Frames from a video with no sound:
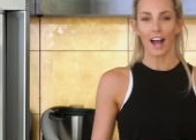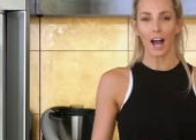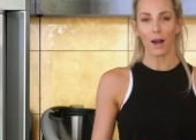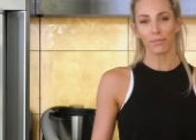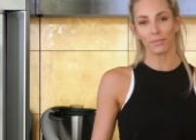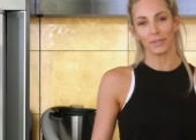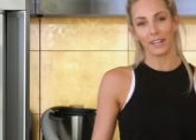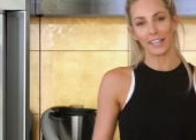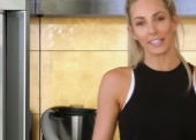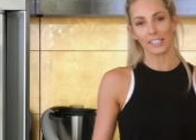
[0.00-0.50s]

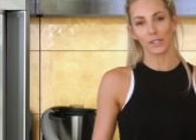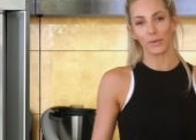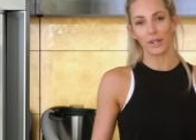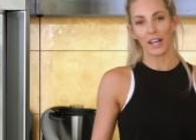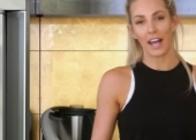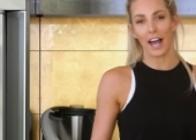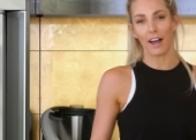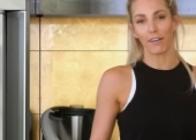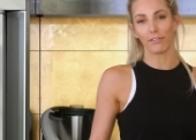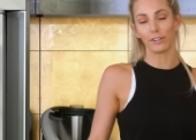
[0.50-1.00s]
Up next we
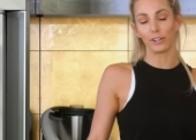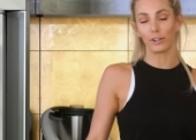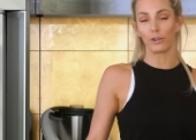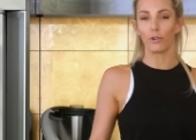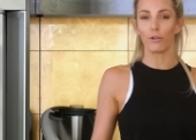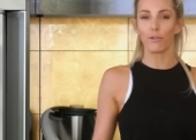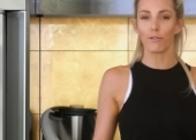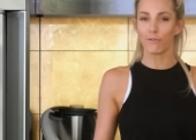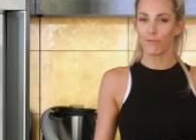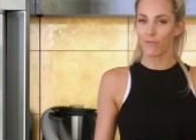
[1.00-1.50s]
have
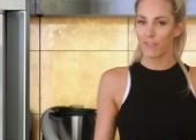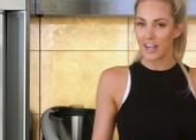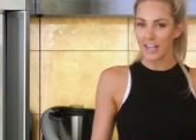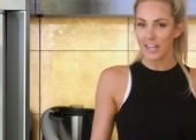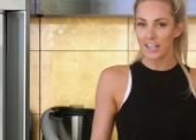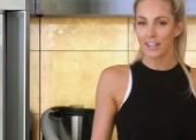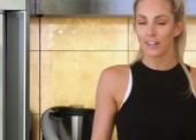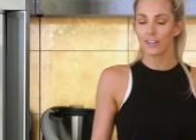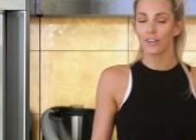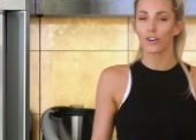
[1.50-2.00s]
little
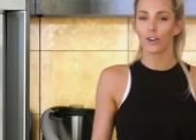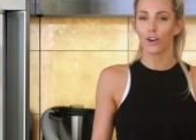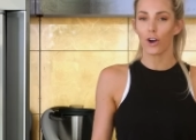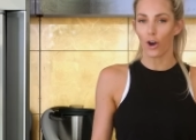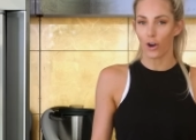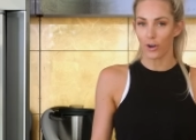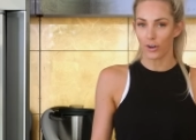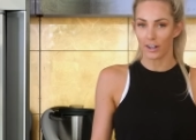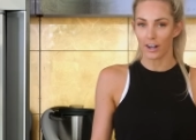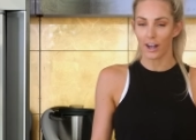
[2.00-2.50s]
vegan
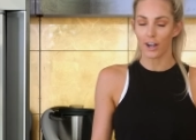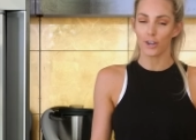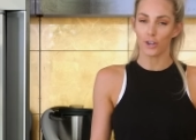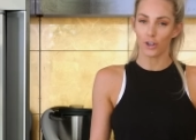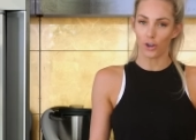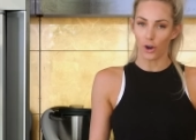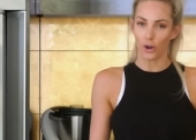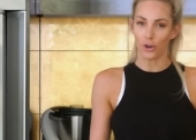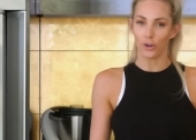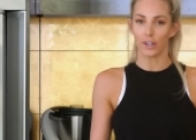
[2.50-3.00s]

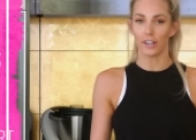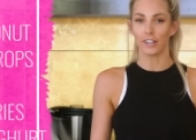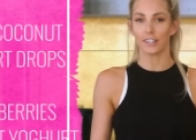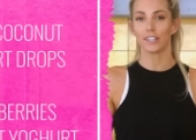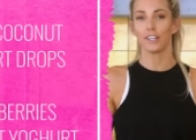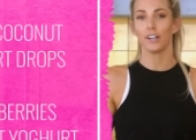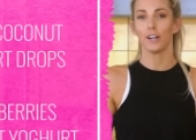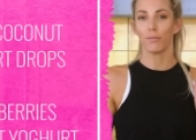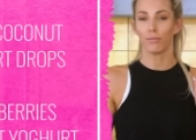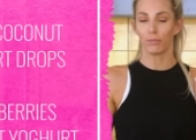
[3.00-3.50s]
coconut
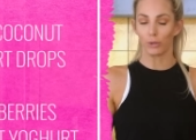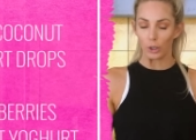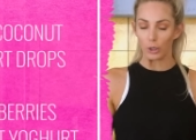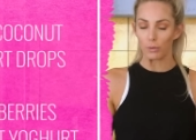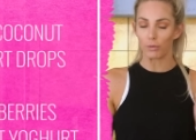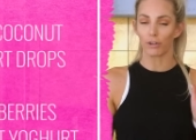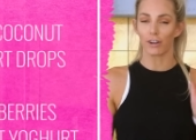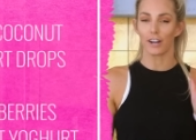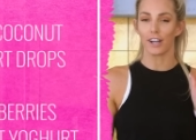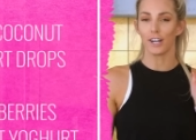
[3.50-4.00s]
yogurt
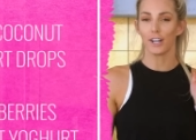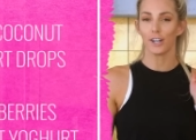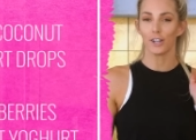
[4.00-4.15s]
blueberry